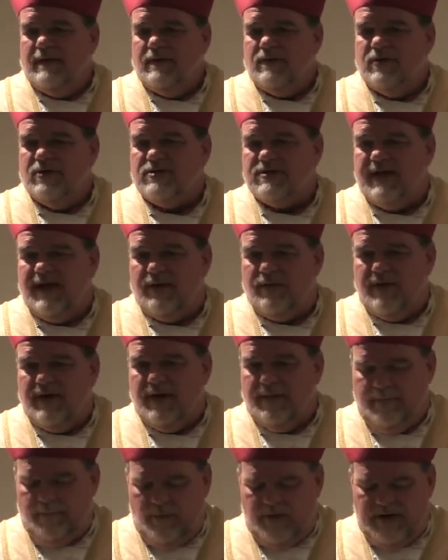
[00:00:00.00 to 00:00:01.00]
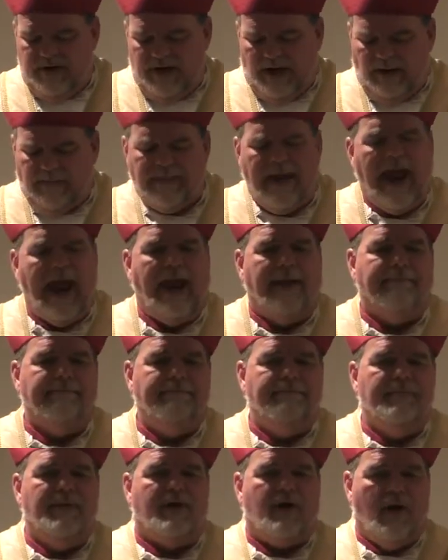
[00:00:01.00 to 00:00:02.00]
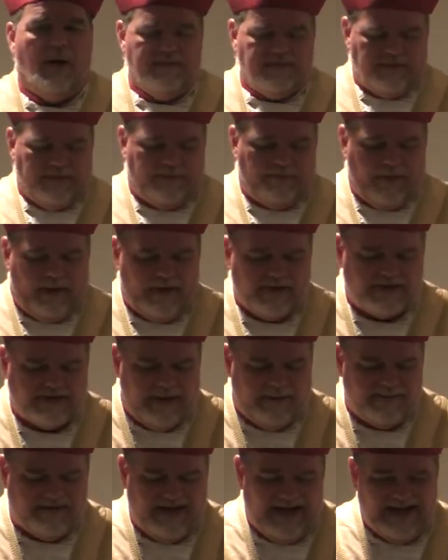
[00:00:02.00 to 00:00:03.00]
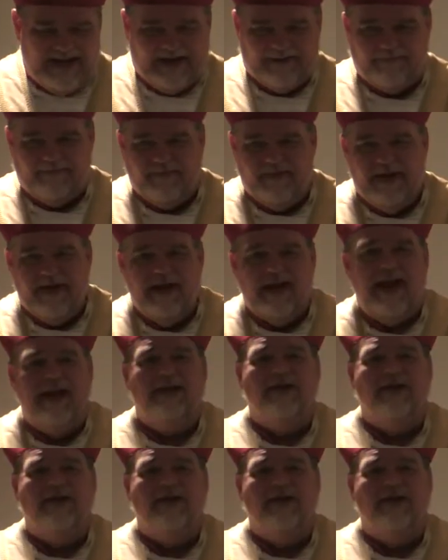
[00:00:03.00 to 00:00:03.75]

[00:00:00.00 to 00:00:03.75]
Just like when a young man becomes a subdeacon, he